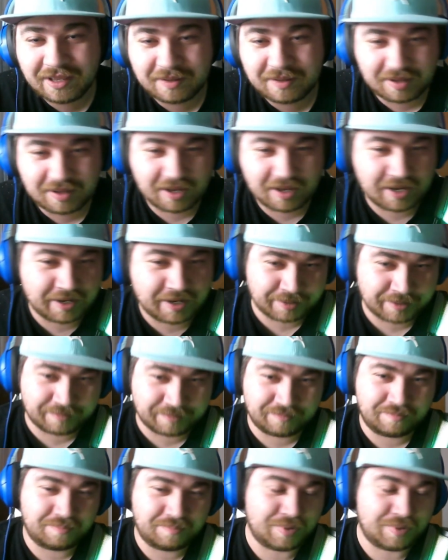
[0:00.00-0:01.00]

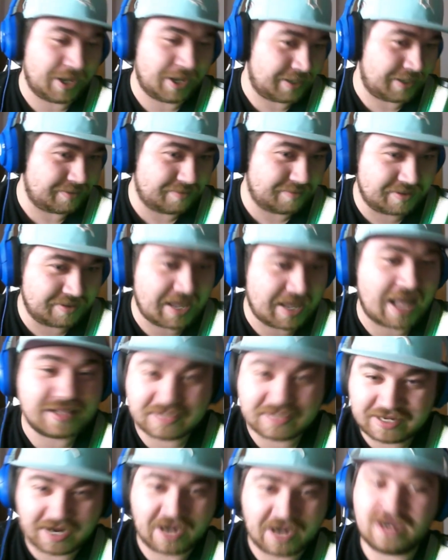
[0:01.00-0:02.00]
But that
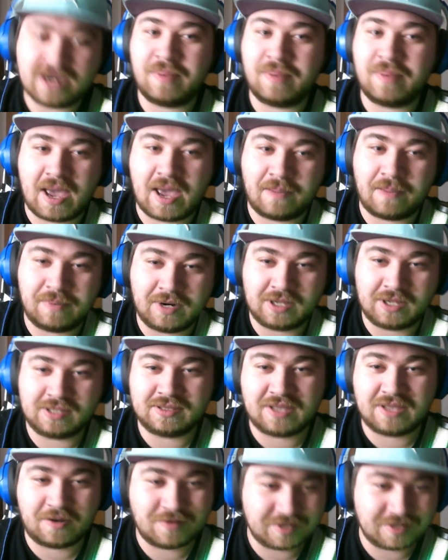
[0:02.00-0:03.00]
didn't end up happening.
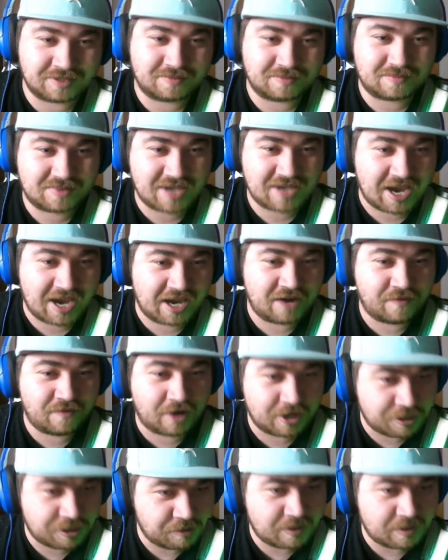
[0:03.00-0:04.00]
That was kind of our
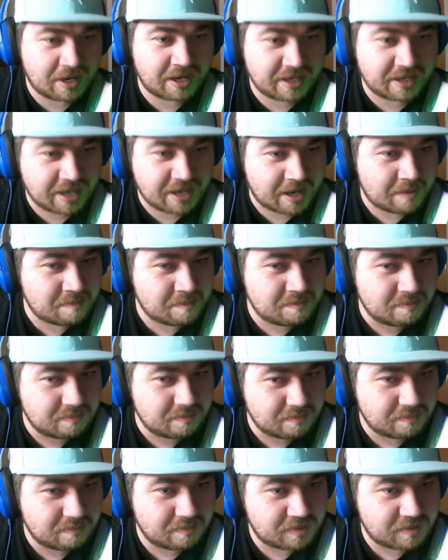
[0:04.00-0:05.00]
3 a.m.
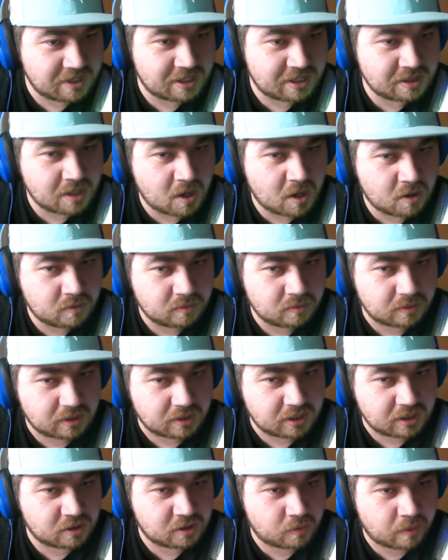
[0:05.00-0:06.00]
thing though,
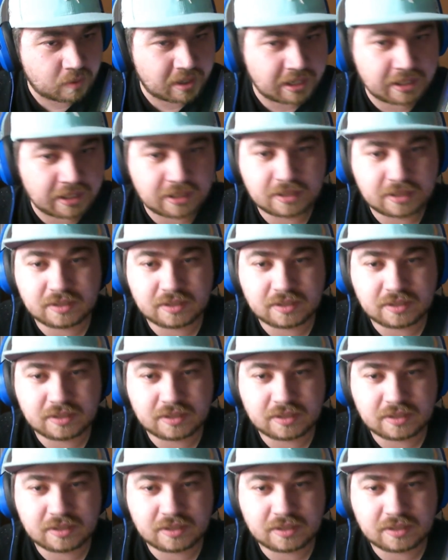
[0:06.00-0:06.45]
either way.